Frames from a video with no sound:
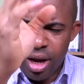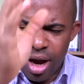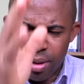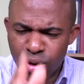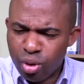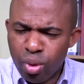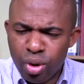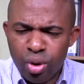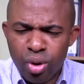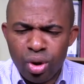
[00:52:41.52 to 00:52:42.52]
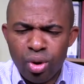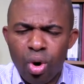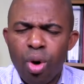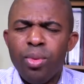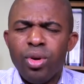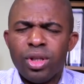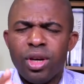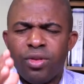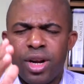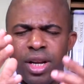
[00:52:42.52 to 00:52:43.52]
I just want you to just humble
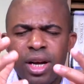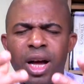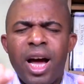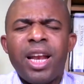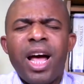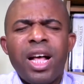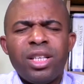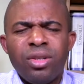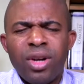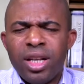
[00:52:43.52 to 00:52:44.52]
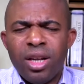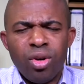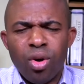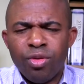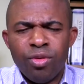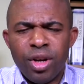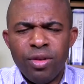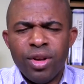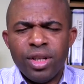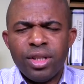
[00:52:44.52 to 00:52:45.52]
yourself right now and ask right now God for
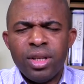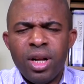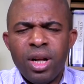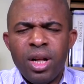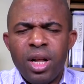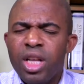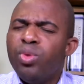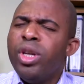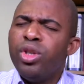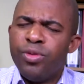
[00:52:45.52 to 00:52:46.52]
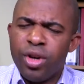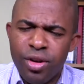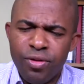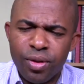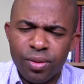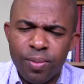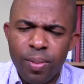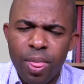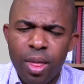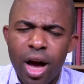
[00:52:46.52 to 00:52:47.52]
forgiveness. He's willing to forgive you.
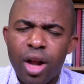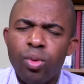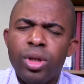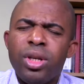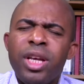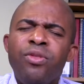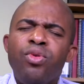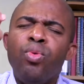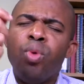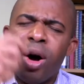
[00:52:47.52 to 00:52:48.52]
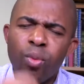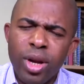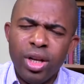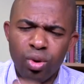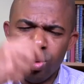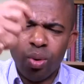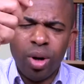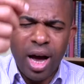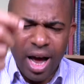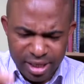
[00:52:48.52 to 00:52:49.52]
And if you are willing to
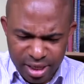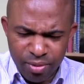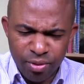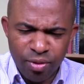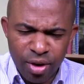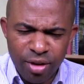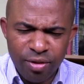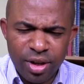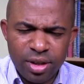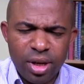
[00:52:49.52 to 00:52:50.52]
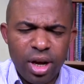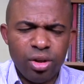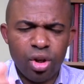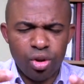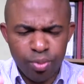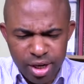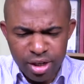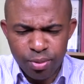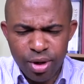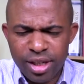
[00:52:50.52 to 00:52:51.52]
ask Him for forgiveness, just pray
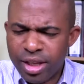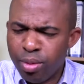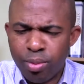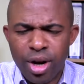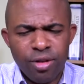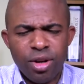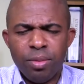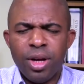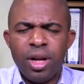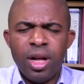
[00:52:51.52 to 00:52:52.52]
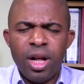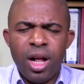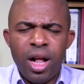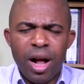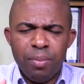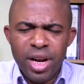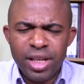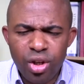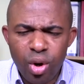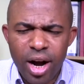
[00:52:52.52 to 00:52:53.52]
this prayer, simple prayer after me, and mean
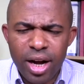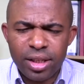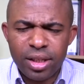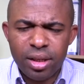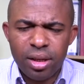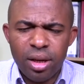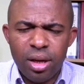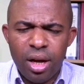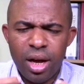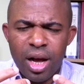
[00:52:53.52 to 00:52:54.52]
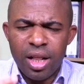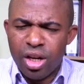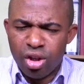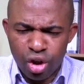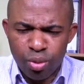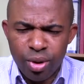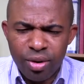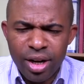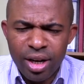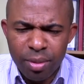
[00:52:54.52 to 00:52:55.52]
it in your heart. And let us just pray
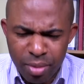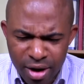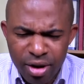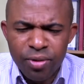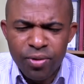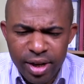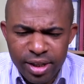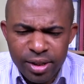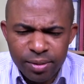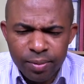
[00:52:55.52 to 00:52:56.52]
right now by in faith.